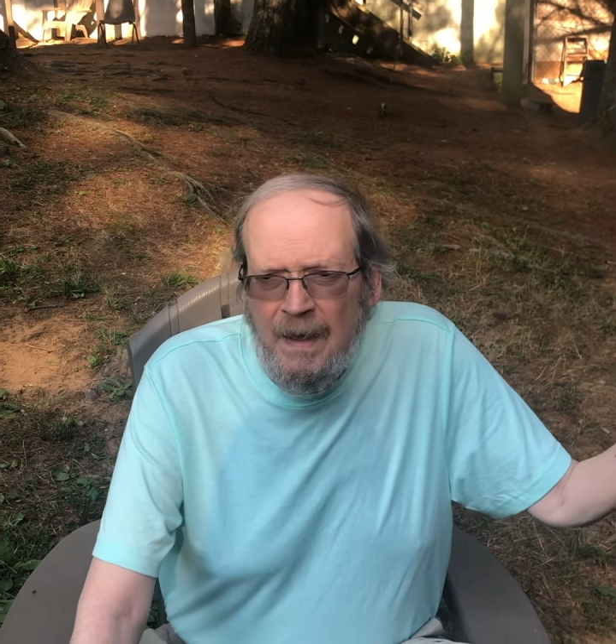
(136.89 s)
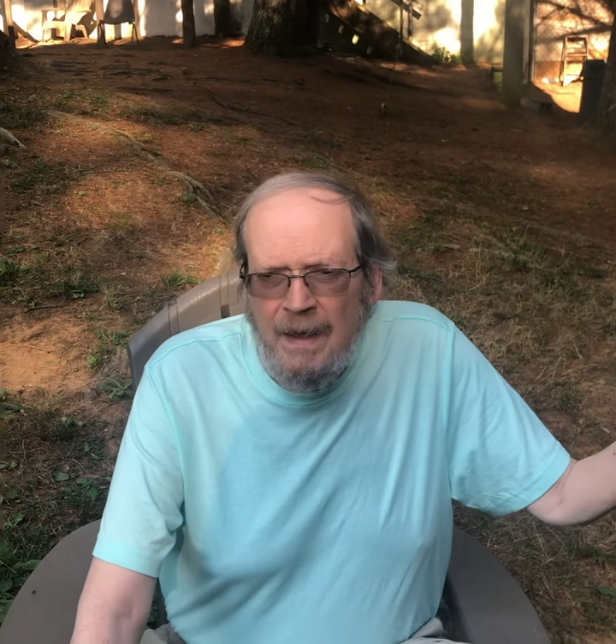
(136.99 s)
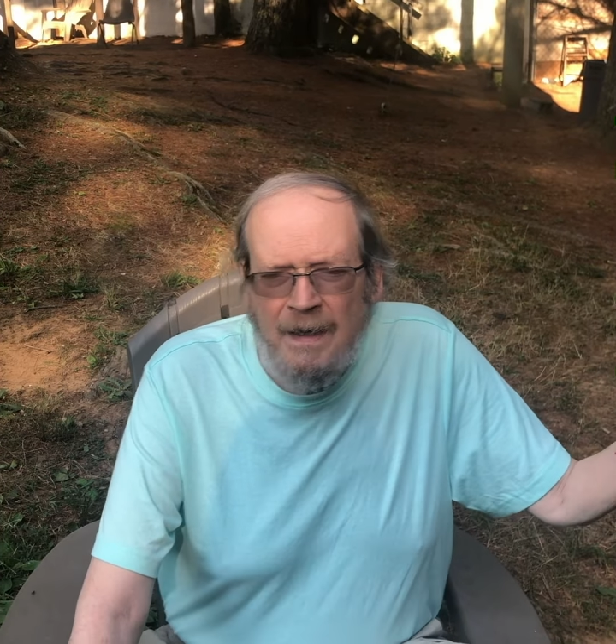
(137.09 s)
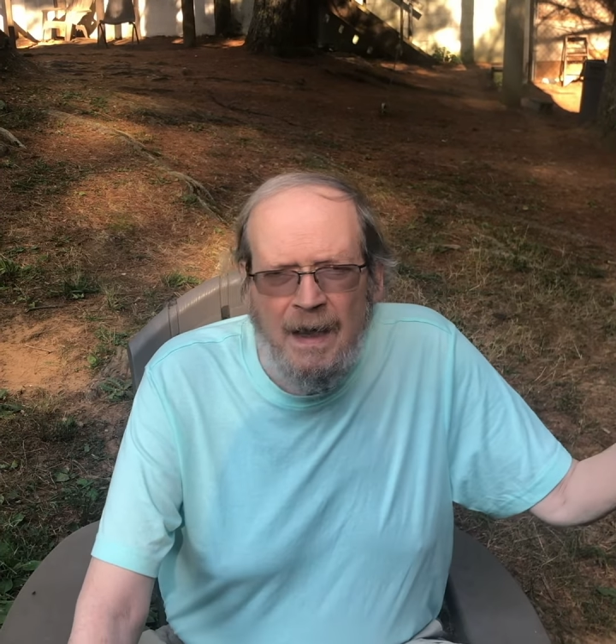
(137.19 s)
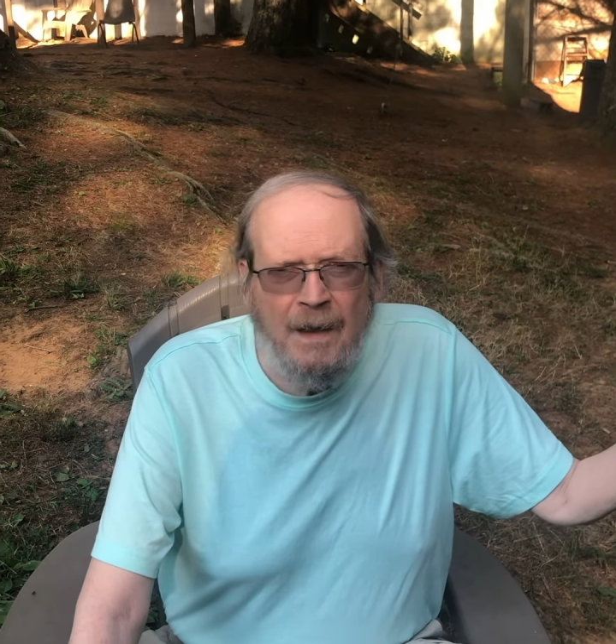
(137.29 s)

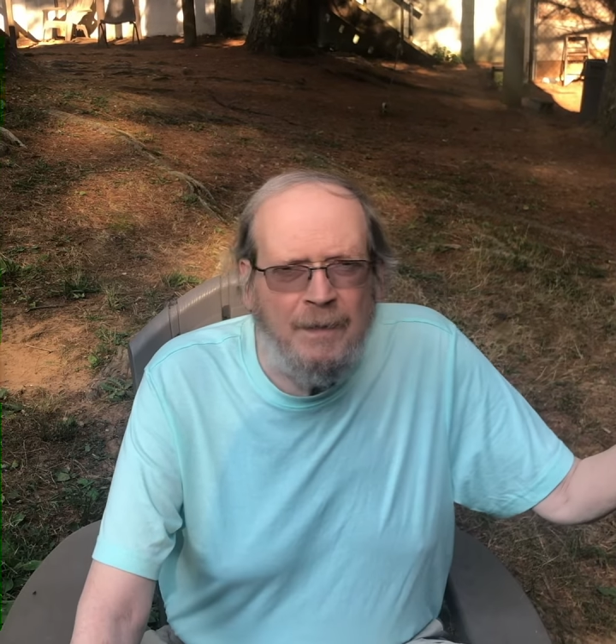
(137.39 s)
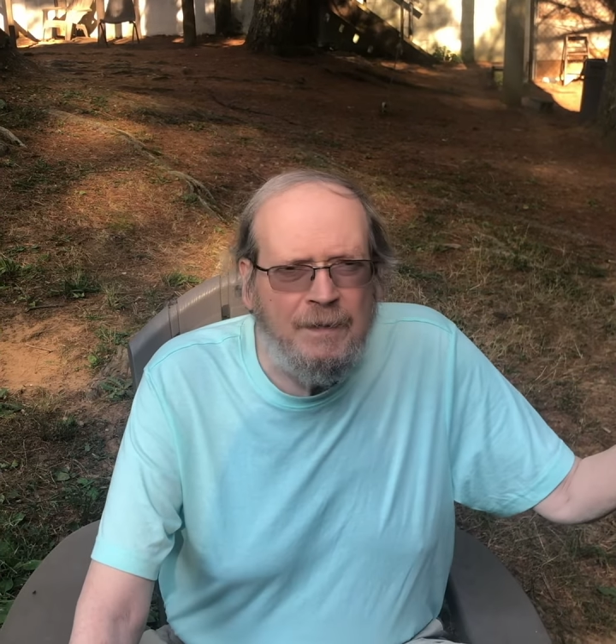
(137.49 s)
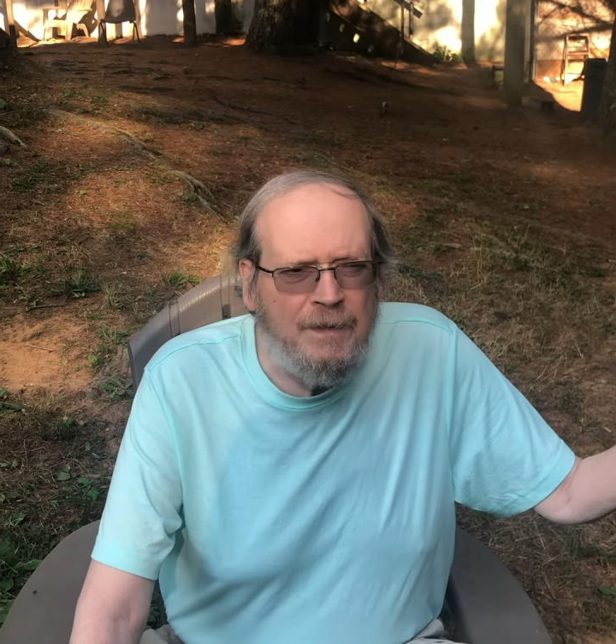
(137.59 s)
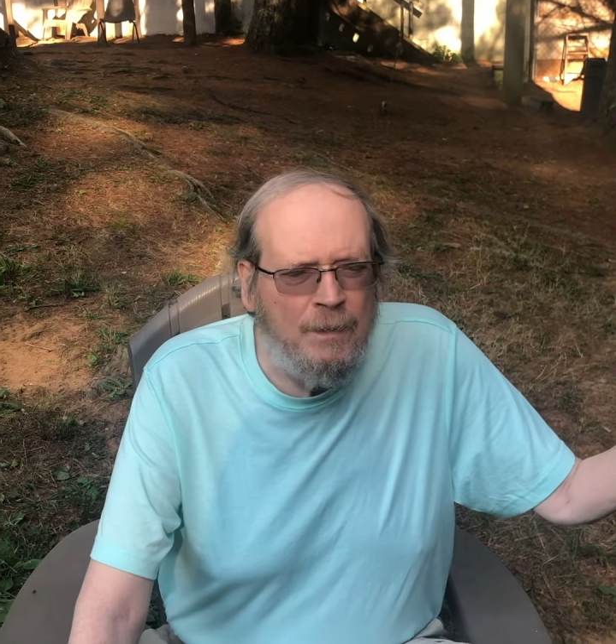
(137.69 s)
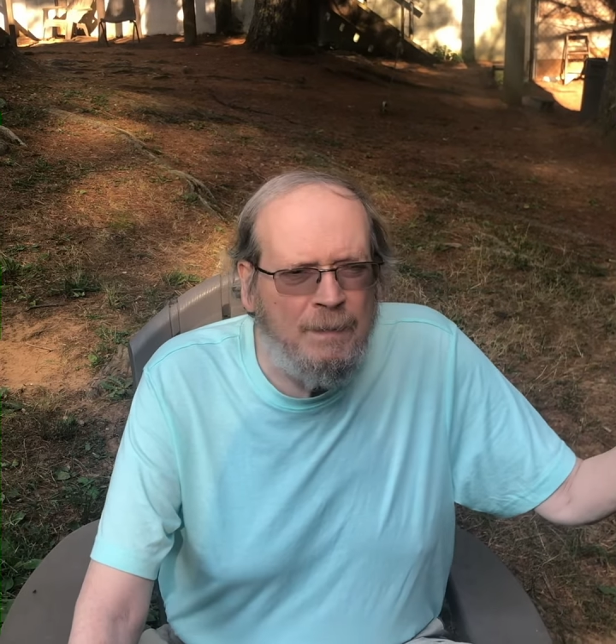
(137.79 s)
he gathers
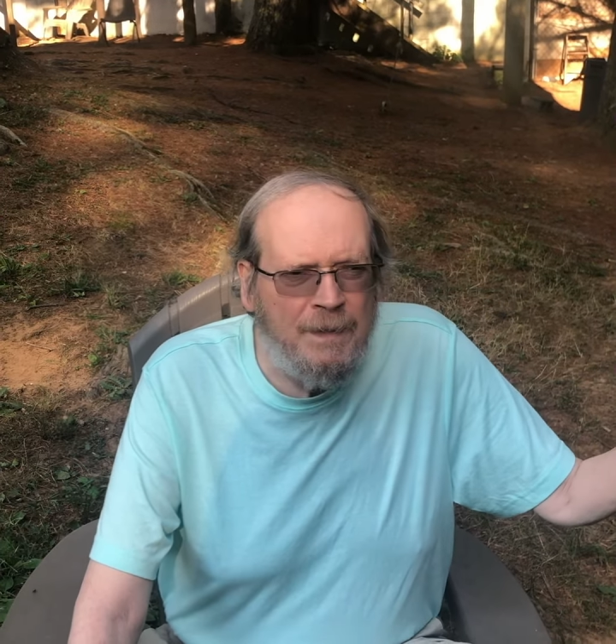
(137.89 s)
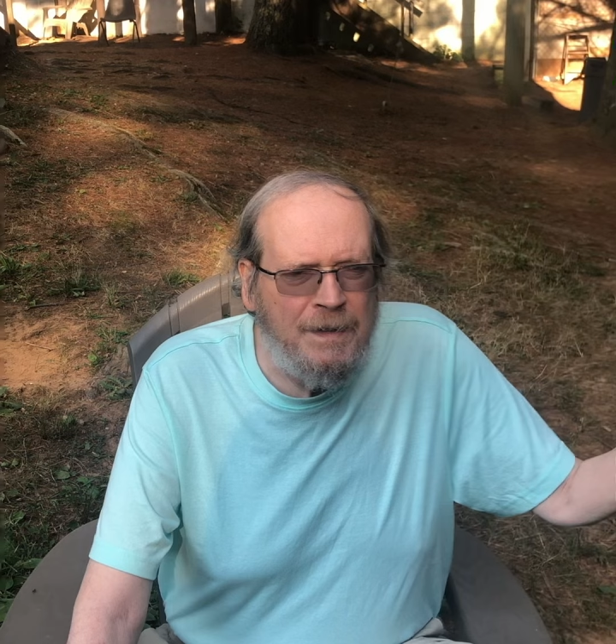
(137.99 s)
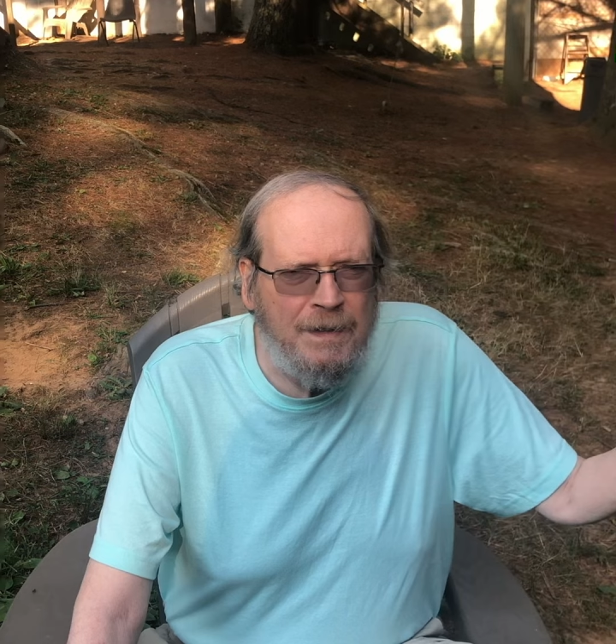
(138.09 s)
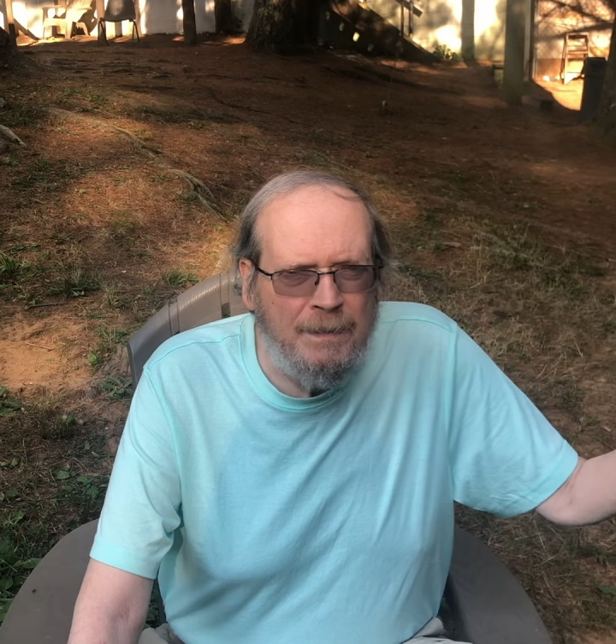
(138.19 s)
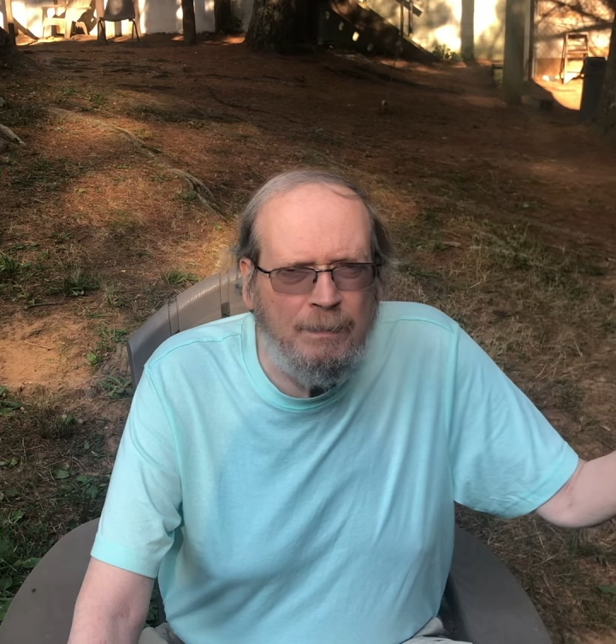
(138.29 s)
so
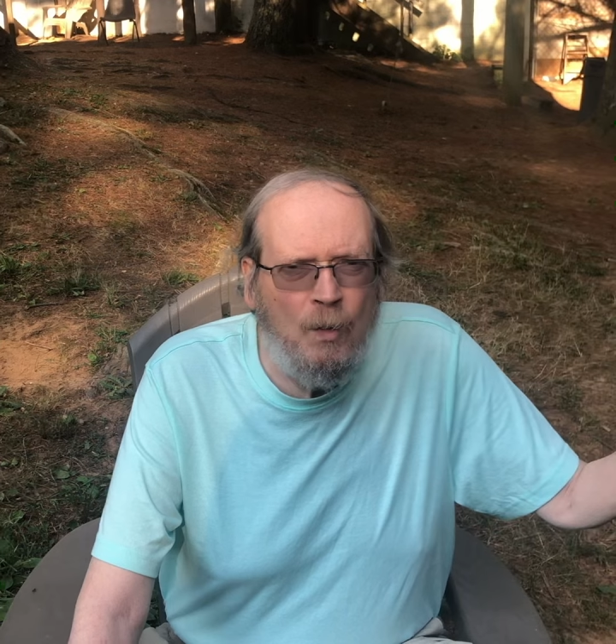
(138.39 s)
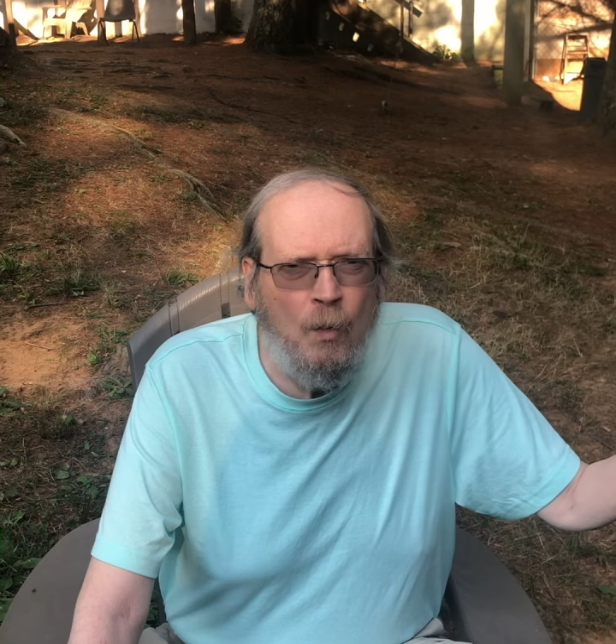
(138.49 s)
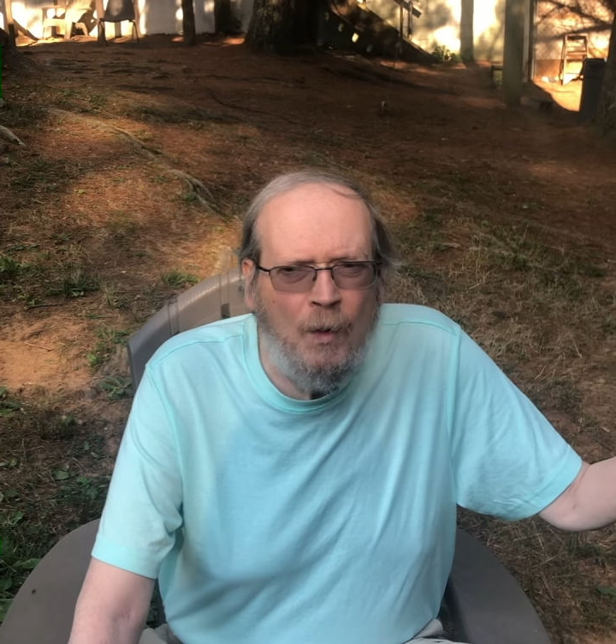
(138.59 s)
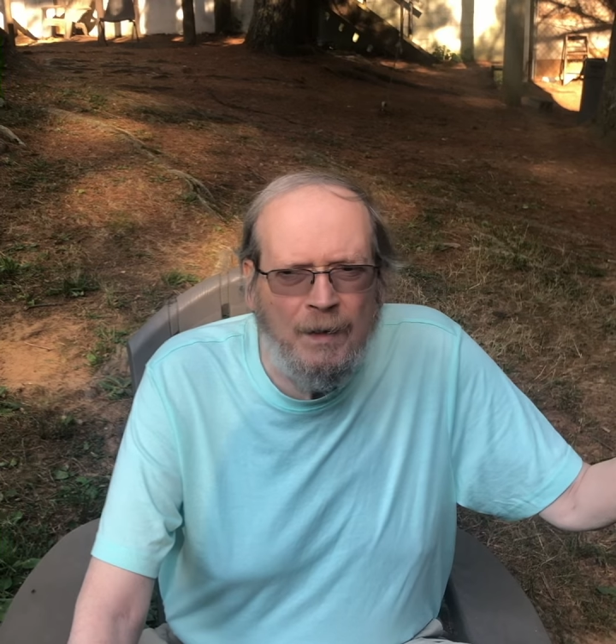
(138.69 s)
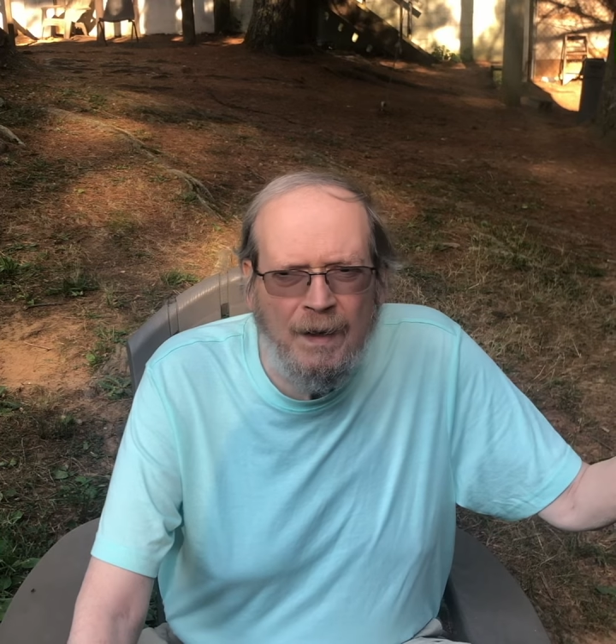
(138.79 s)
much
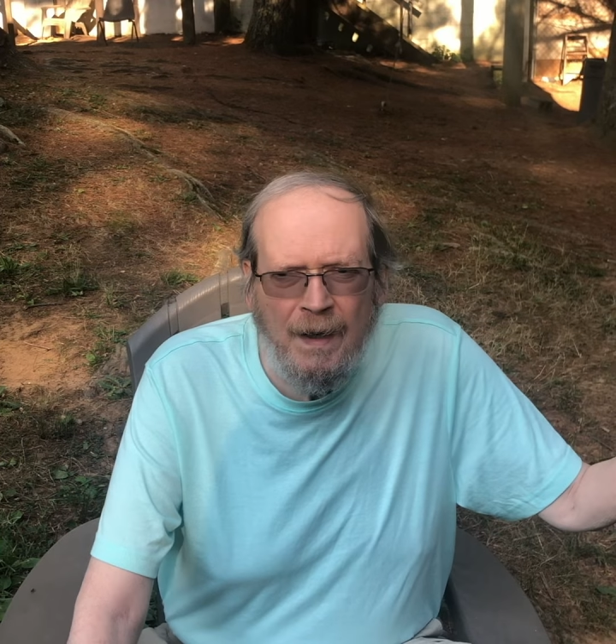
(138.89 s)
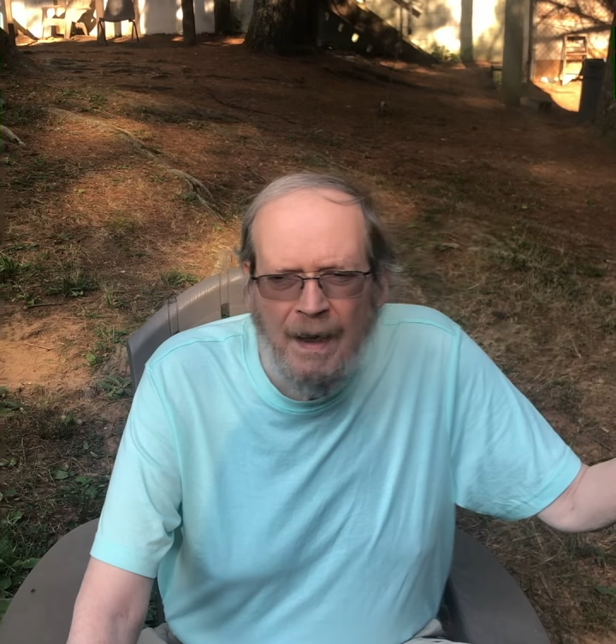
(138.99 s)
support